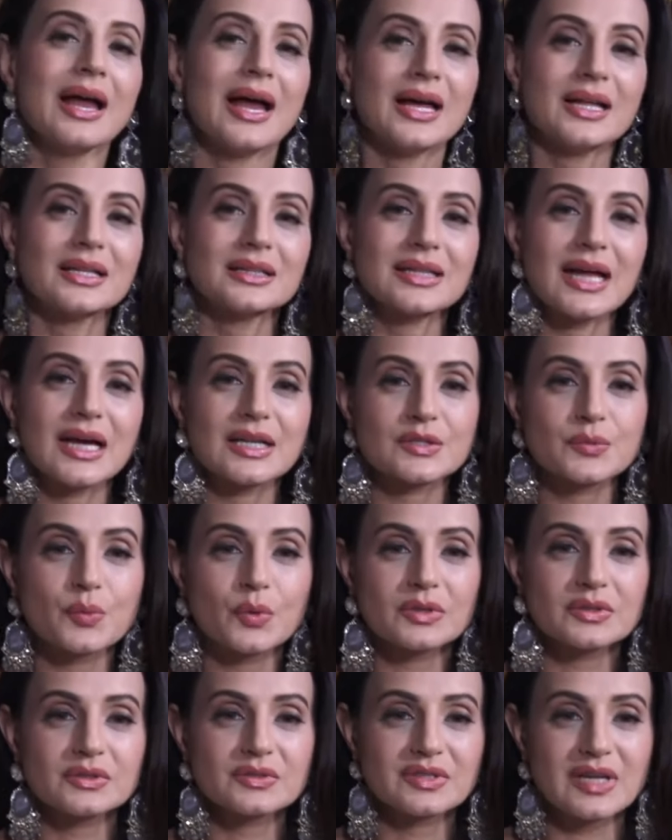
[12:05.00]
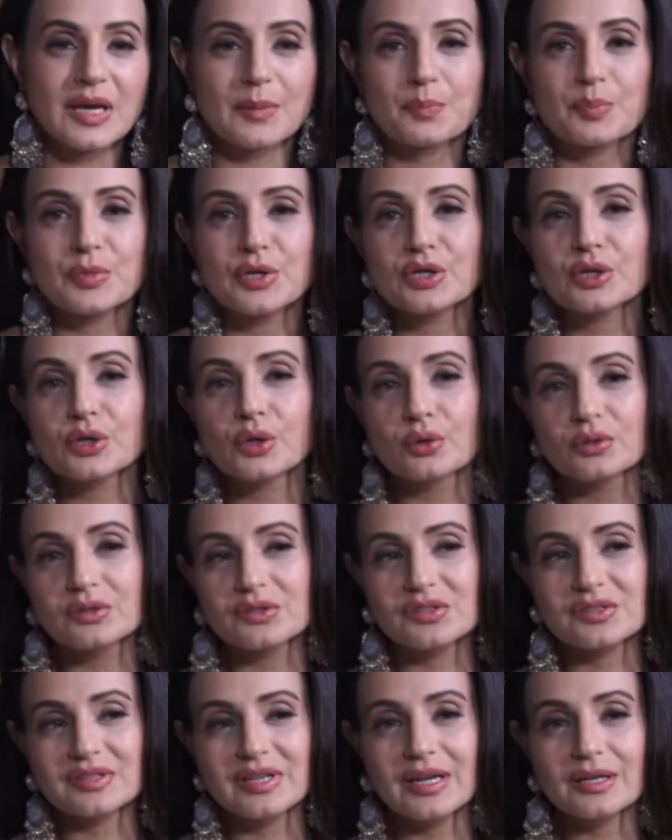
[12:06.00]
And that's what's kept me in good
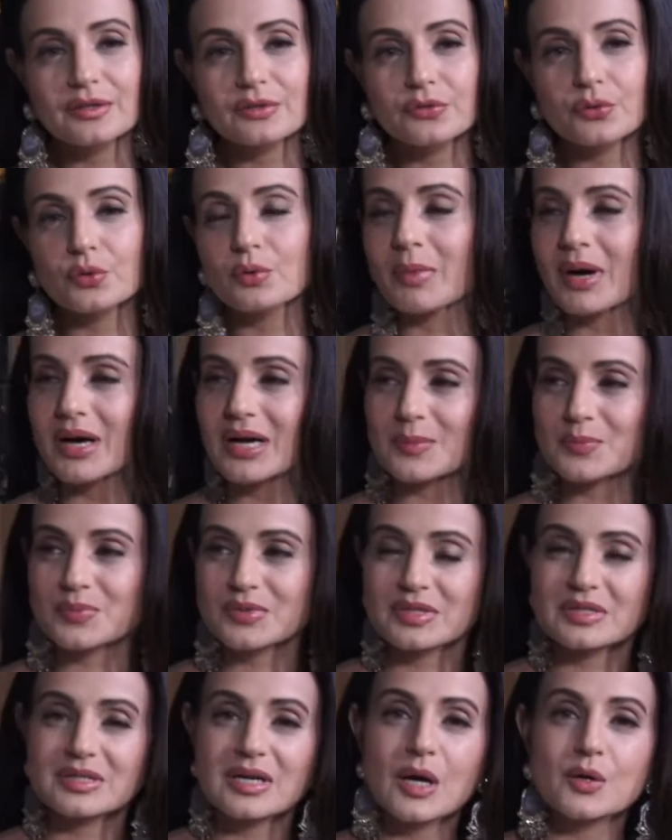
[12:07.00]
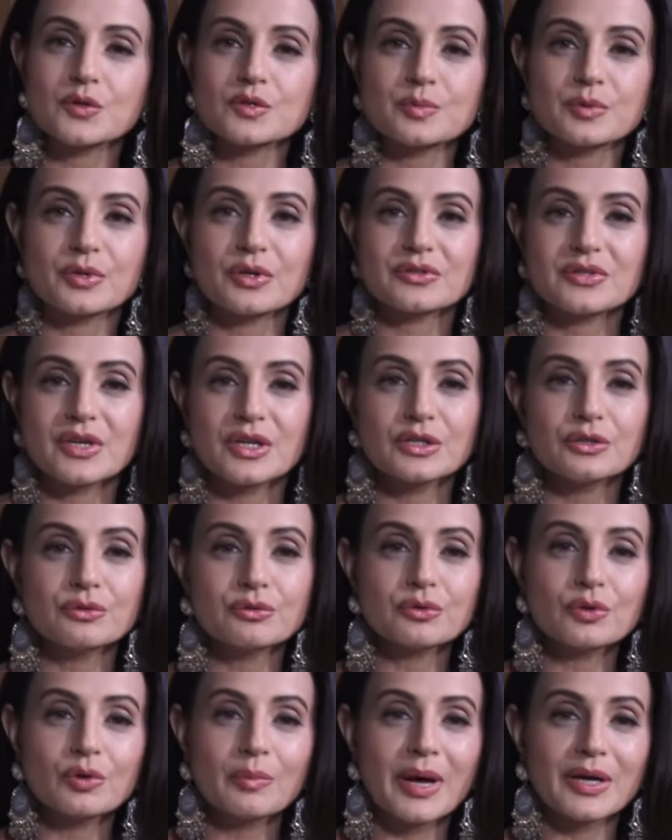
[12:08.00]
stead through my ups and downs, because I
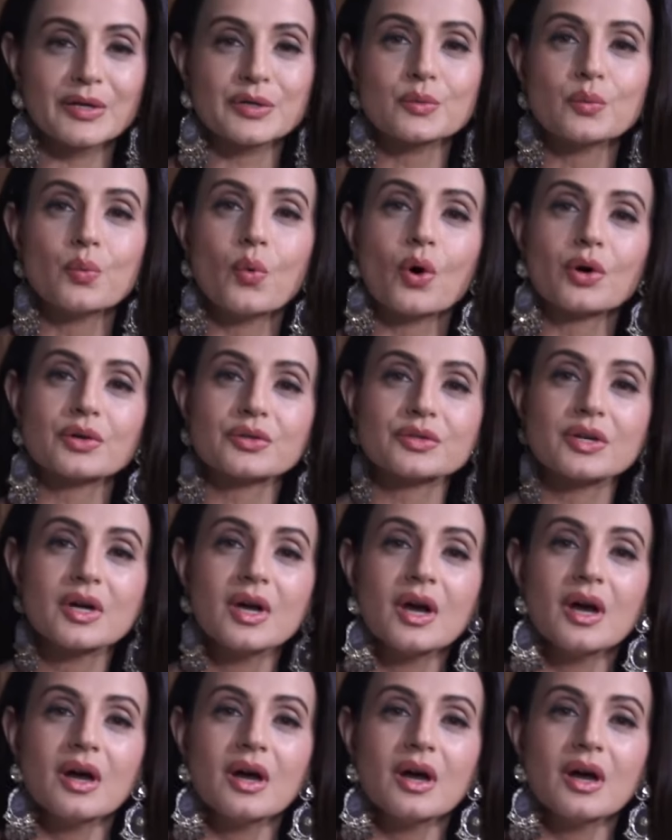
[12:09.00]
knew no matter what,